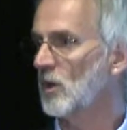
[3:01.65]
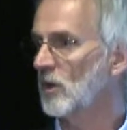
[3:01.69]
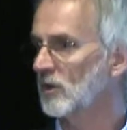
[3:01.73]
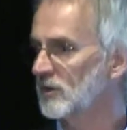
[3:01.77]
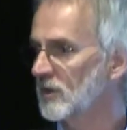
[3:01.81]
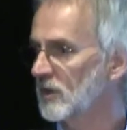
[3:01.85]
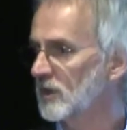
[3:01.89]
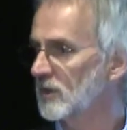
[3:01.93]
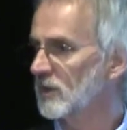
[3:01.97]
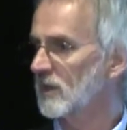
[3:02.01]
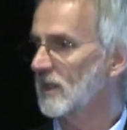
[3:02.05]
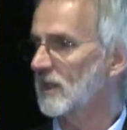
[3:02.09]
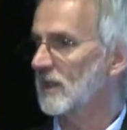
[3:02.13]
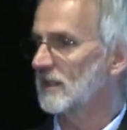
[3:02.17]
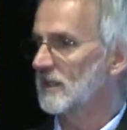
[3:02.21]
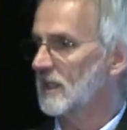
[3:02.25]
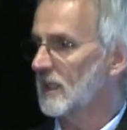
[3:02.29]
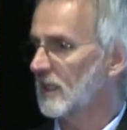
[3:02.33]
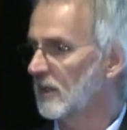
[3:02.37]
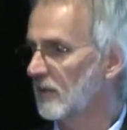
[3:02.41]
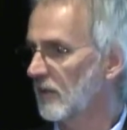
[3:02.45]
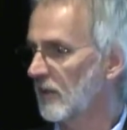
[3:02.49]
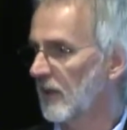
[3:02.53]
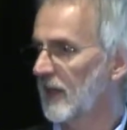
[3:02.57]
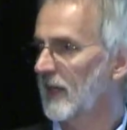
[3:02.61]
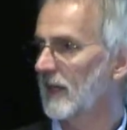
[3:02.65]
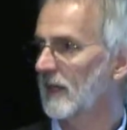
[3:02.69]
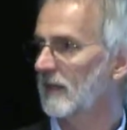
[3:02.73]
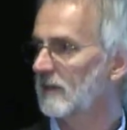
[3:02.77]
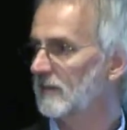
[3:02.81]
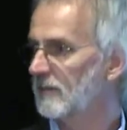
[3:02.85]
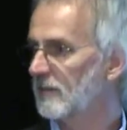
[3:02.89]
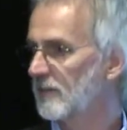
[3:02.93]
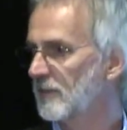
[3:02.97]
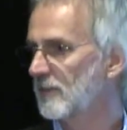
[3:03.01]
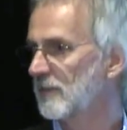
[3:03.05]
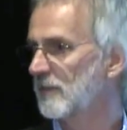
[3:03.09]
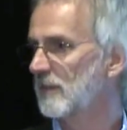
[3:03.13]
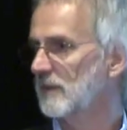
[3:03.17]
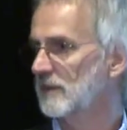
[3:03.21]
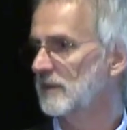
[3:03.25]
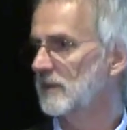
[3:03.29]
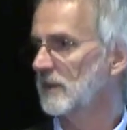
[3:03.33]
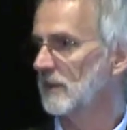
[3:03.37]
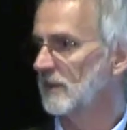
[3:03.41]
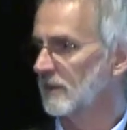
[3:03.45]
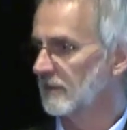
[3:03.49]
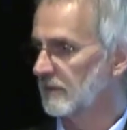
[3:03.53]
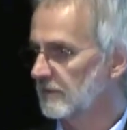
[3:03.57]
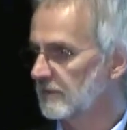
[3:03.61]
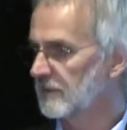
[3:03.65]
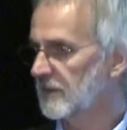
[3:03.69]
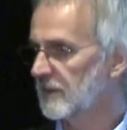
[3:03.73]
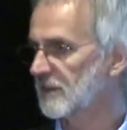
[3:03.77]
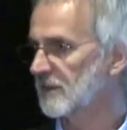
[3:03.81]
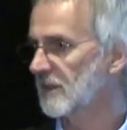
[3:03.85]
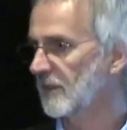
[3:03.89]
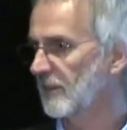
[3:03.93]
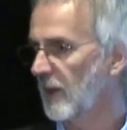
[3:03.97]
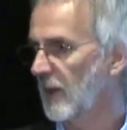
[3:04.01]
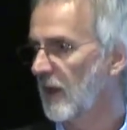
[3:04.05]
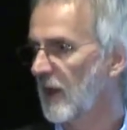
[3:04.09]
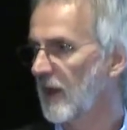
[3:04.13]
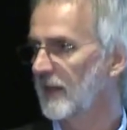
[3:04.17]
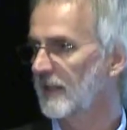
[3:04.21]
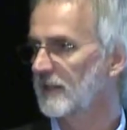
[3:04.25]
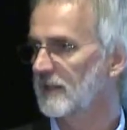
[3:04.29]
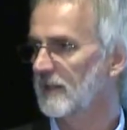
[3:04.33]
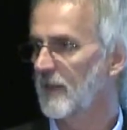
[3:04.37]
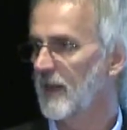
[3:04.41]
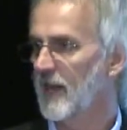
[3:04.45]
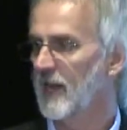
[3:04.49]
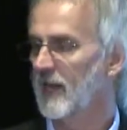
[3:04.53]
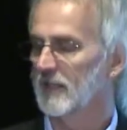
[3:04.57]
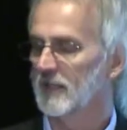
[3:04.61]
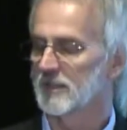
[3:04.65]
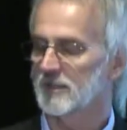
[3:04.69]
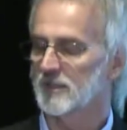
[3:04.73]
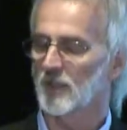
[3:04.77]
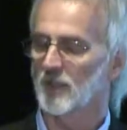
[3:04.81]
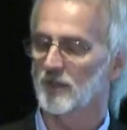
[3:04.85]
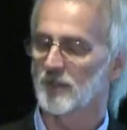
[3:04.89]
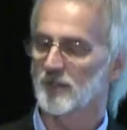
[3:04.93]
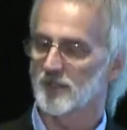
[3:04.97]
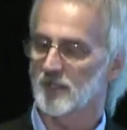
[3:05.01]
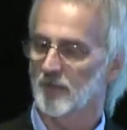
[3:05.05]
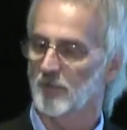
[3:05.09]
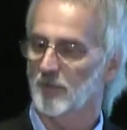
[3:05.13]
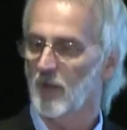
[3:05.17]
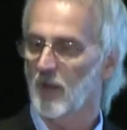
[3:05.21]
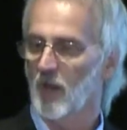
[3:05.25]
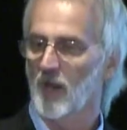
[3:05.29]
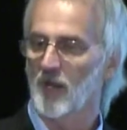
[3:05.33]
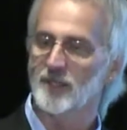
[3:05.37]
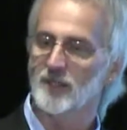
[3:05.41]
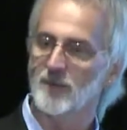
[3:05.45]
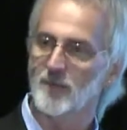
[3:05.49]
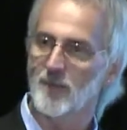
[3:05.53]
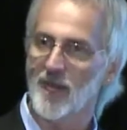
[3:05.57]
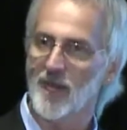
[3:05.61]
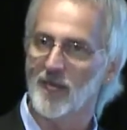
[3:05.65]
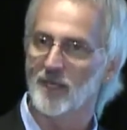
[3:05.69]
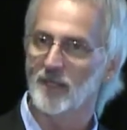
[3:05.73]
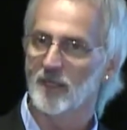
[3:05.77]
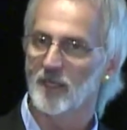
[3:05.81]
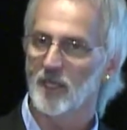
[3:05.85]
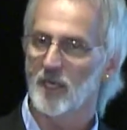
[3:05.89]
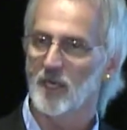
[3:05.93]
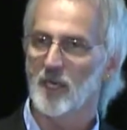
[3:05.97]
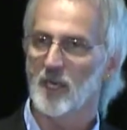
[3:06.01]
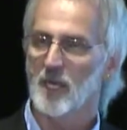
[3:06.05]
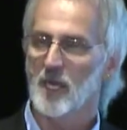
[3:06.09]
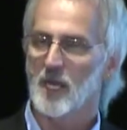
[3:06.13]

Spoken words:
you're just continuing to supply and demand. So the supply demand